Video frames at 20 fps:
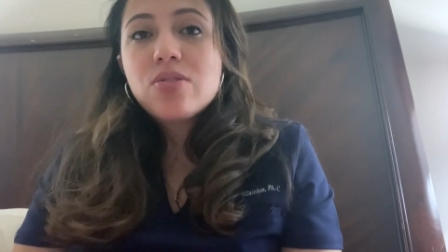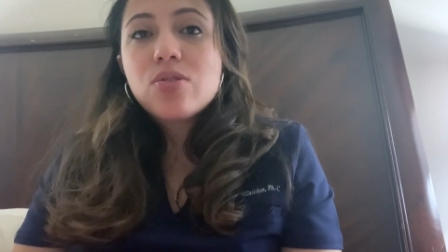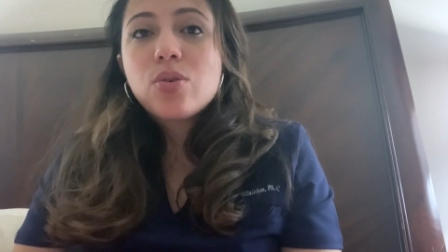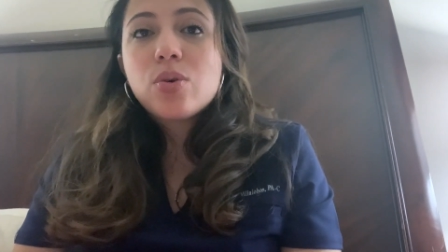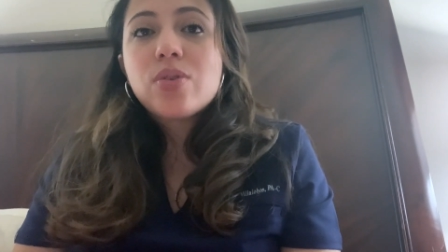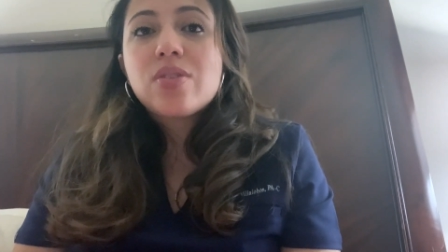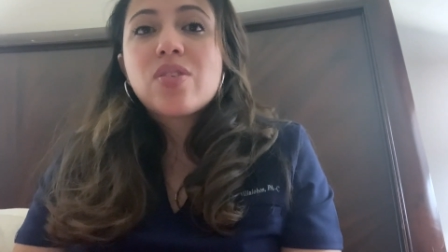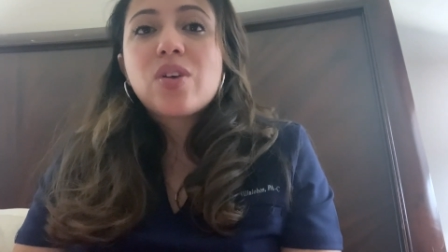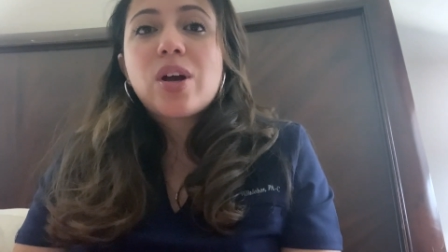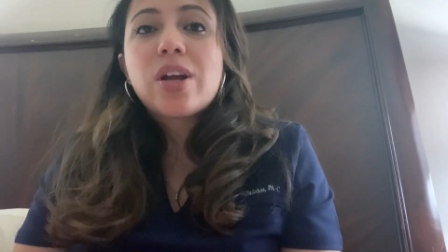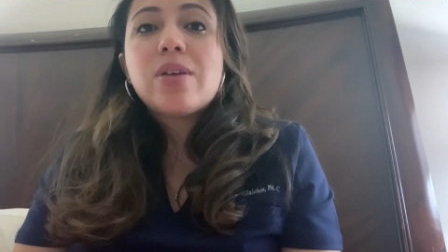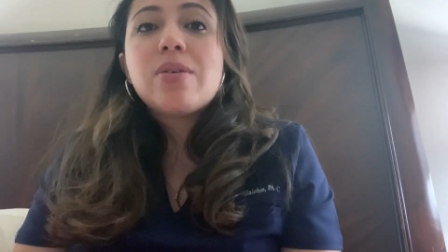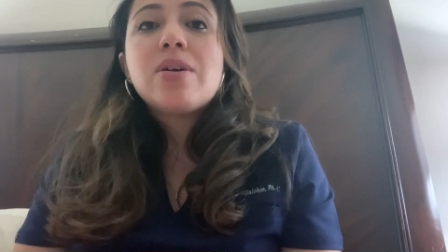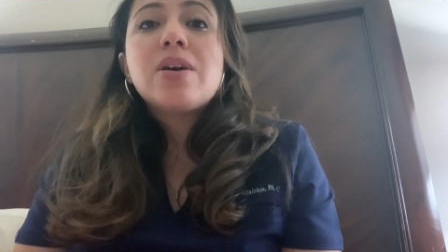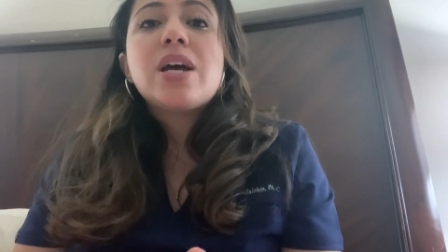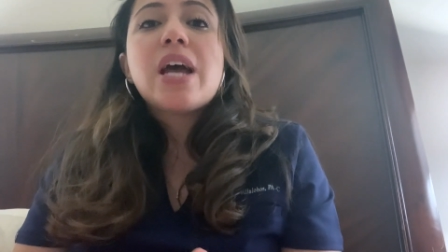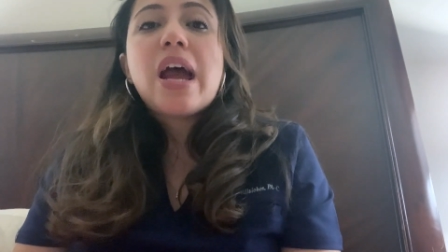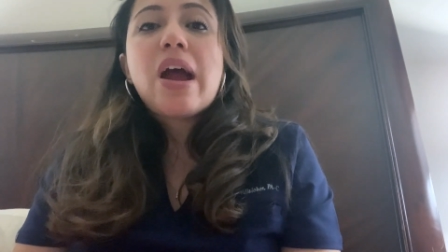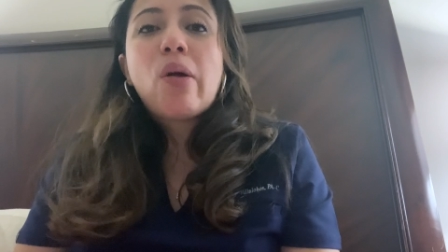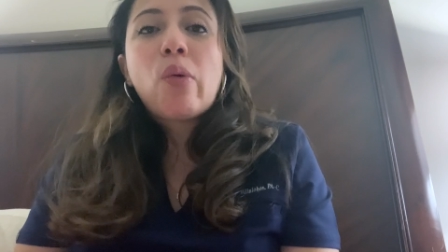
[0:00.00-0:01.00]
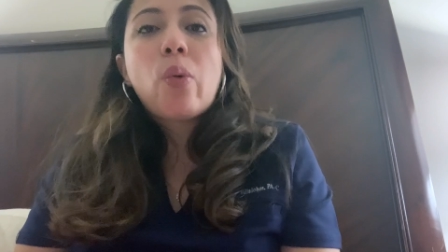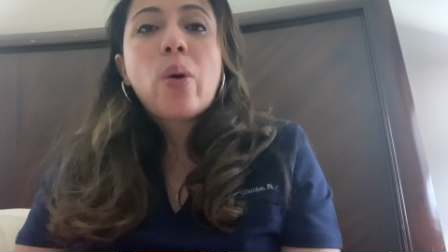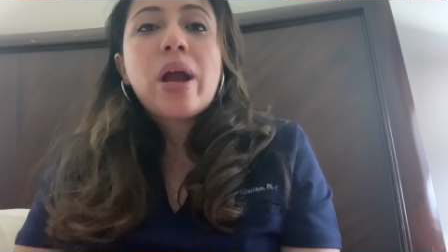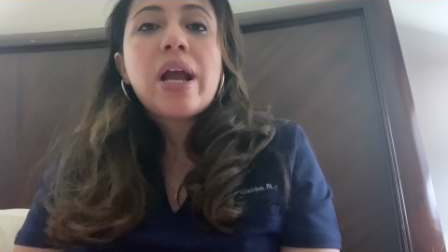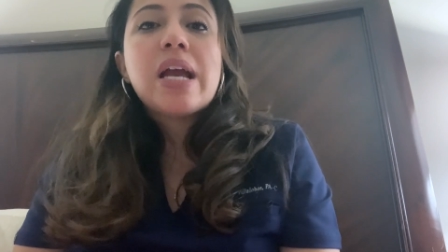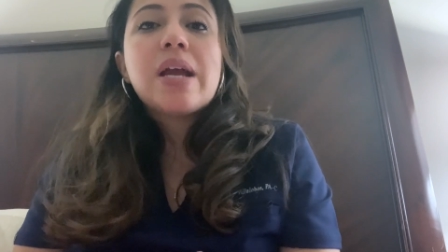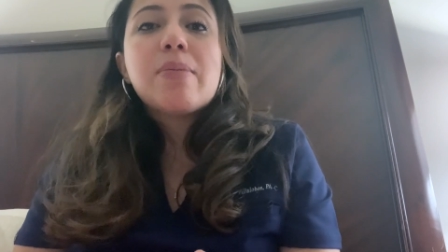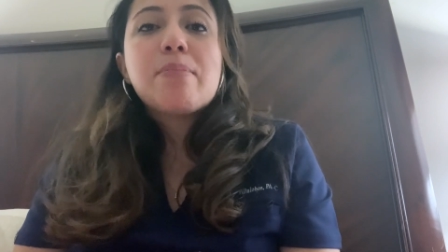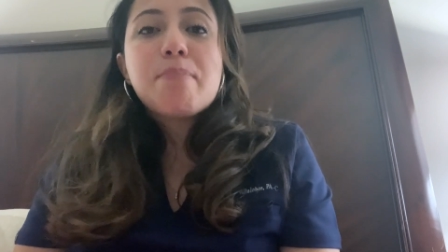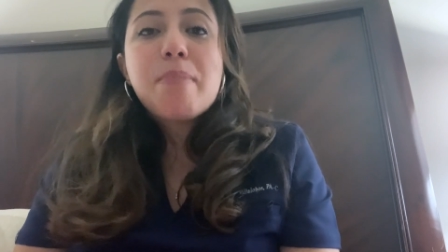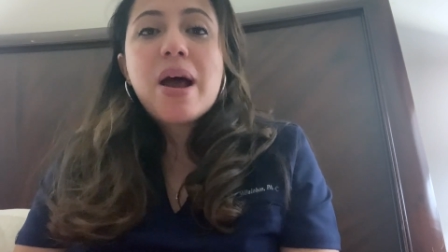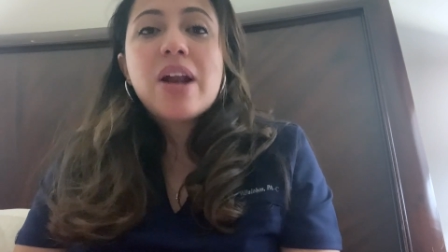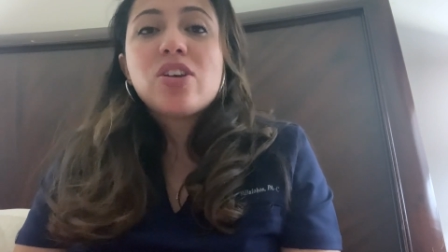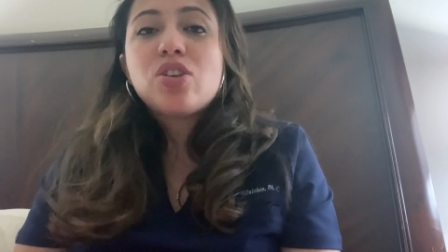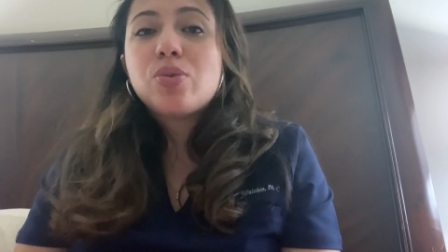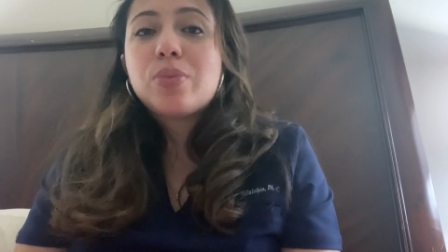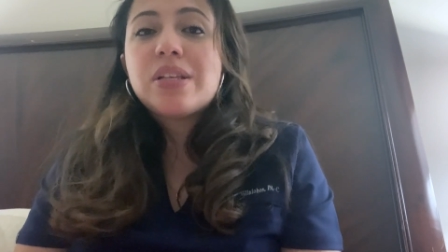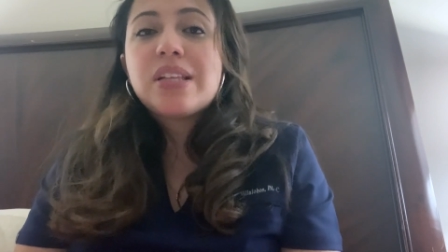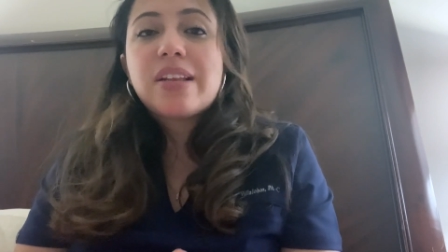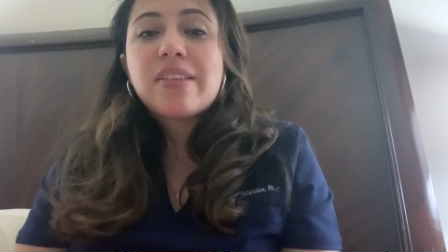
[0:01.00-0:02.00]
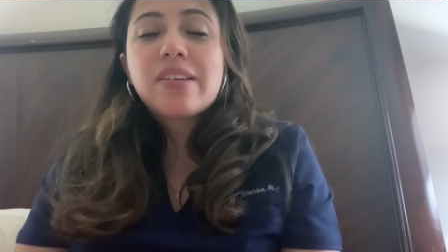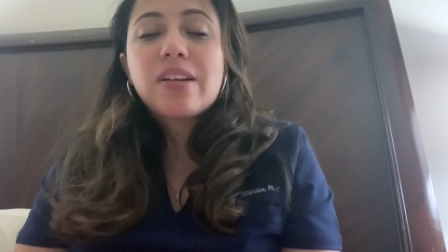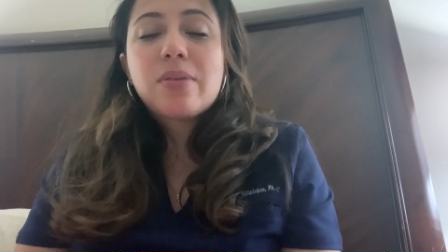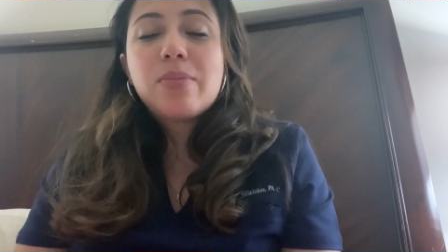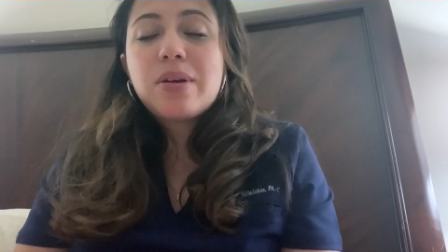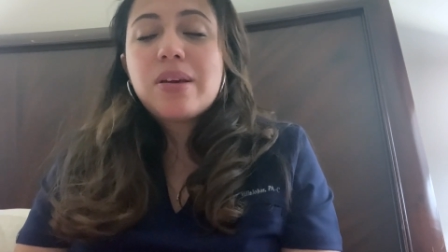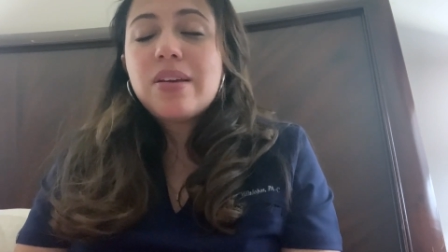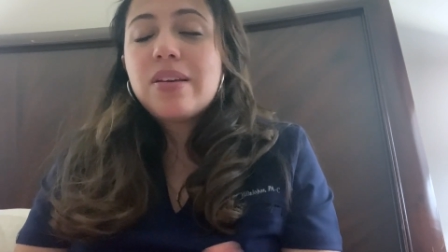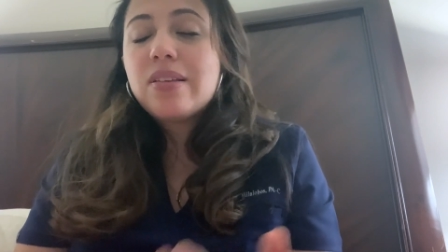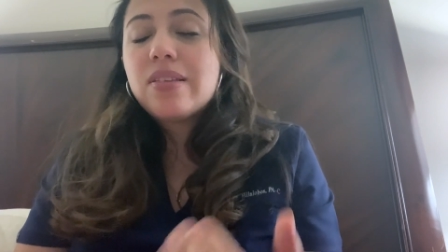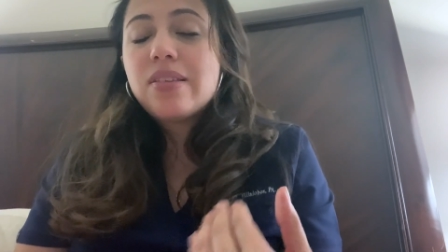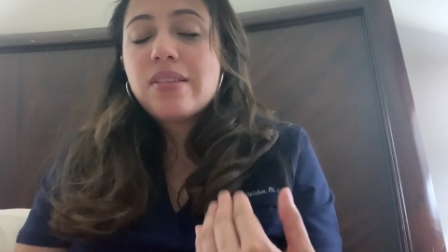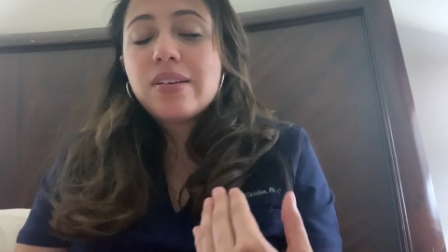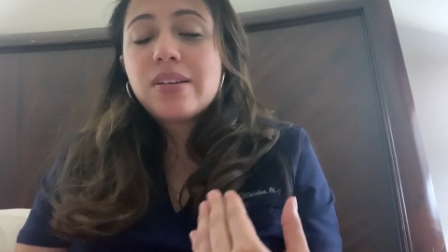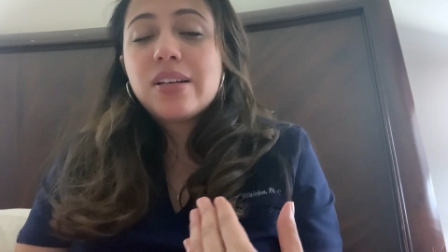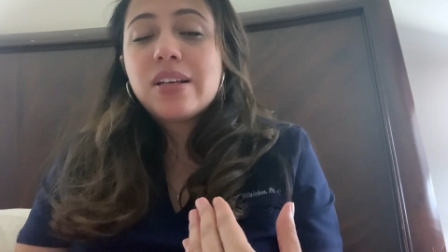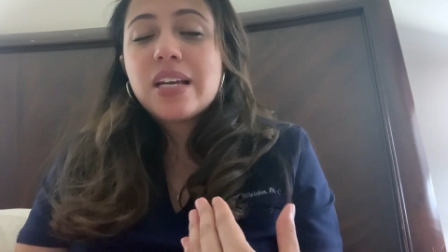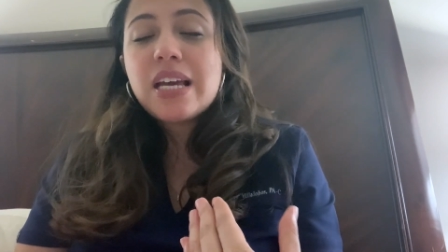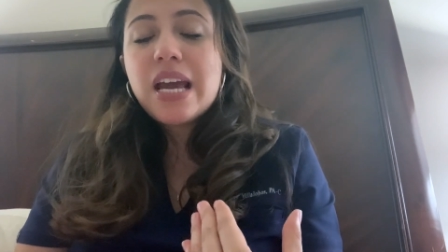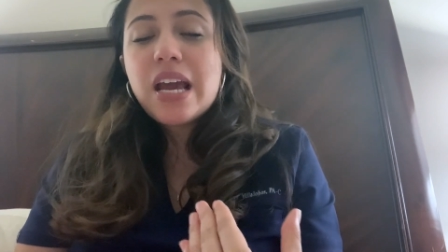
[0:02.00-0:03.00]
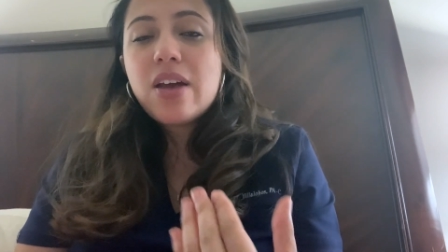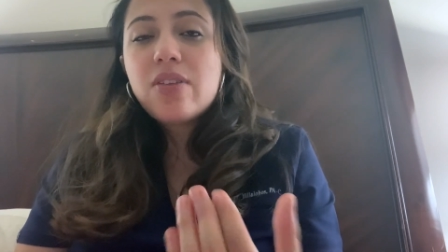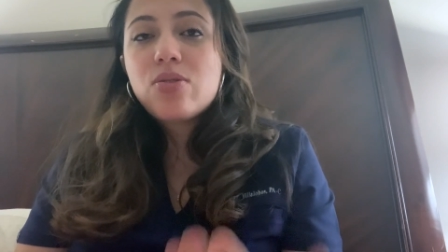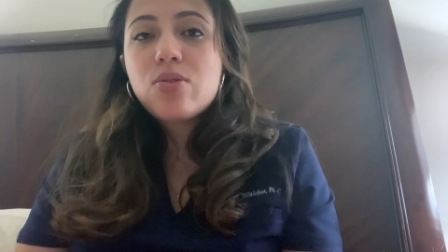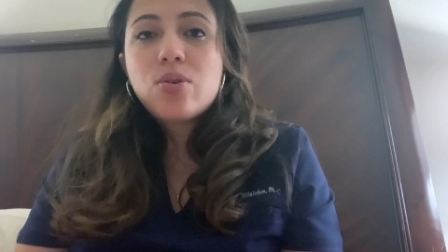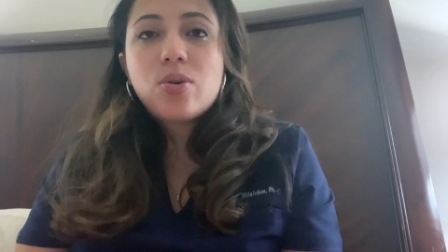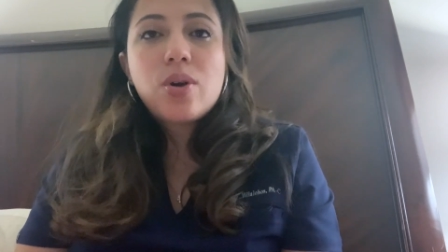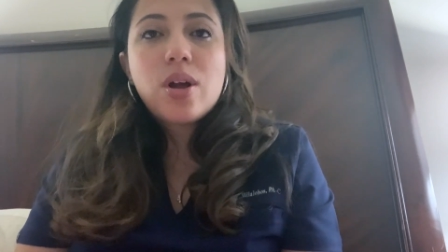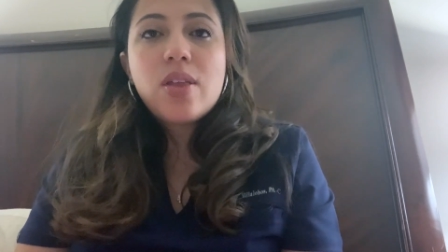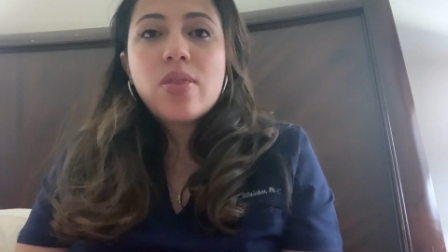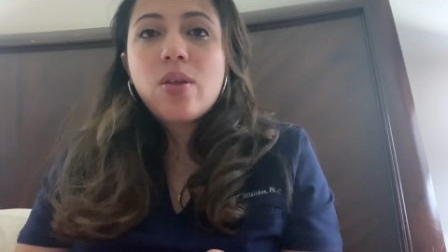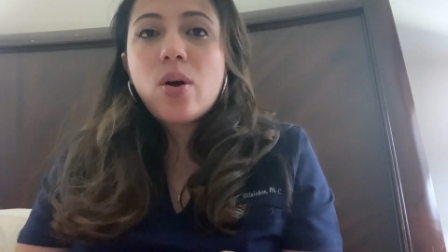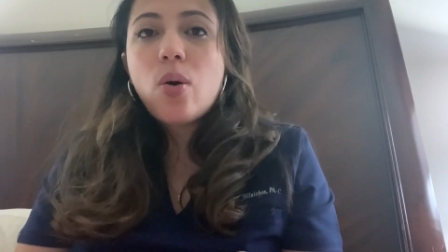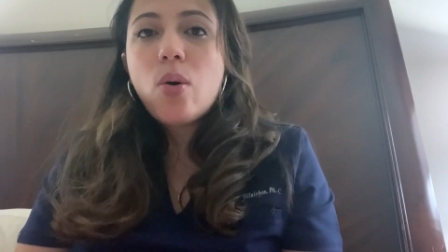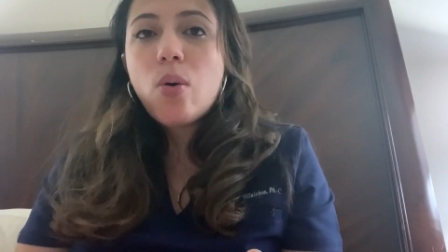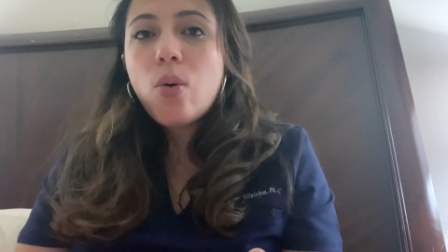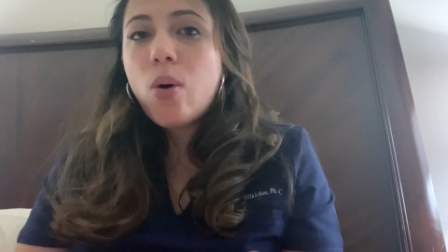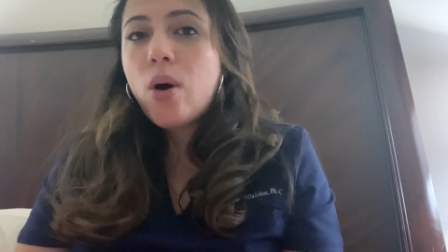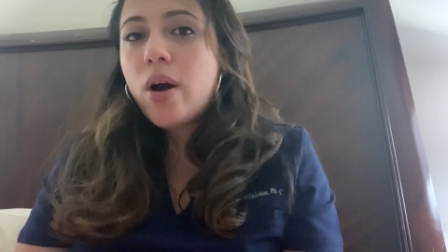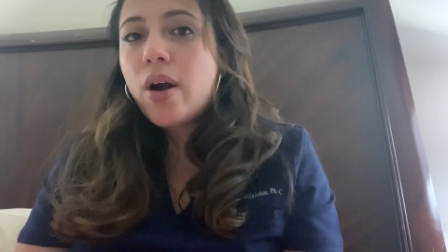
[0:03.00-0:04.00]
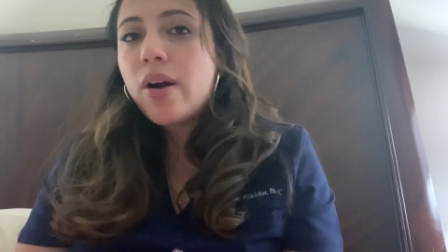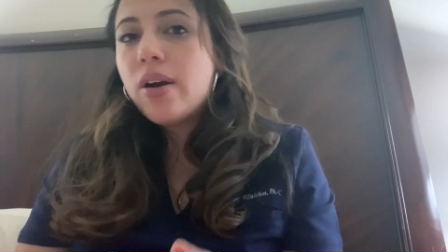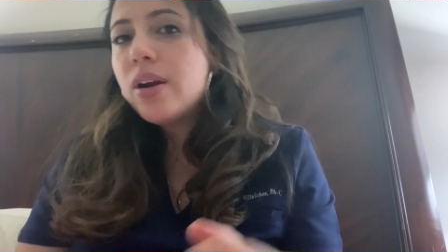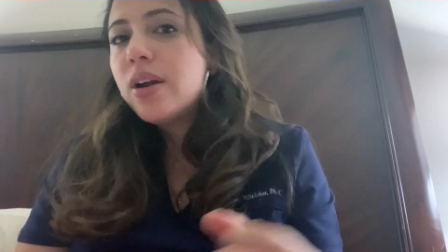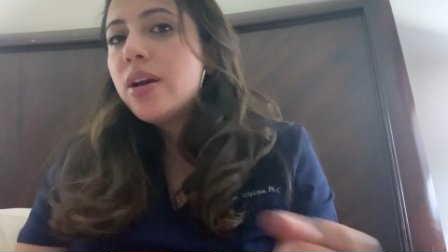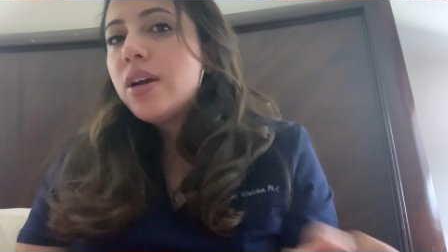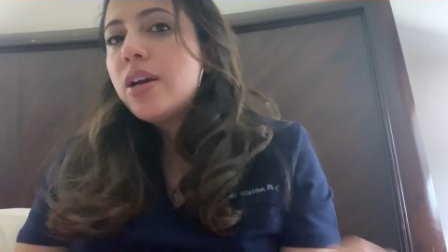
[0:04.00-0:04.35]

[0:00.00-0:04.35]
So it's going to airway management. That's going to be the answer in the OR.